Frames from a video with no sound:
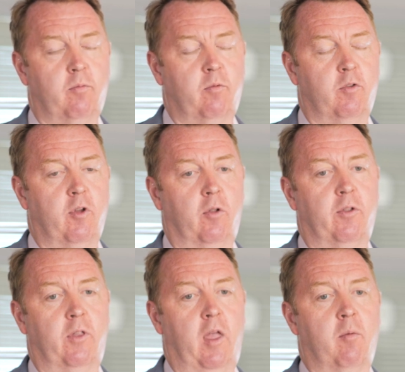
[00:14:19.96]

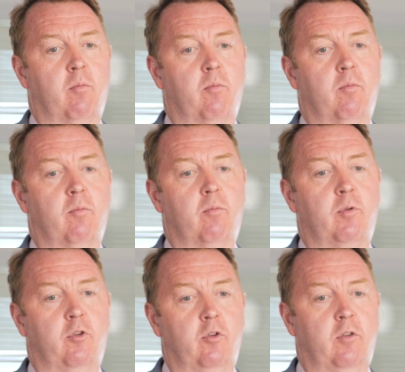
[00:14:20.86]
resulted in them
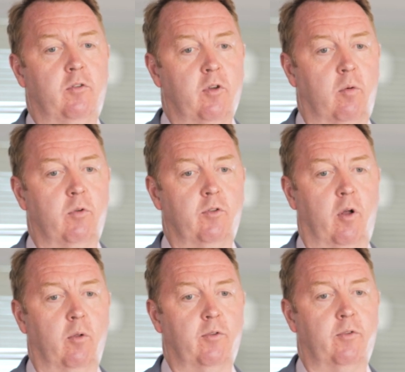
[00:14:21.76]
producing some
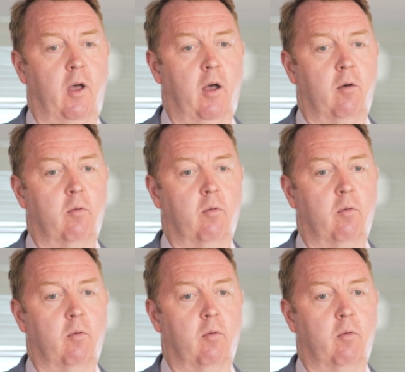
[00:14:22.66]
results that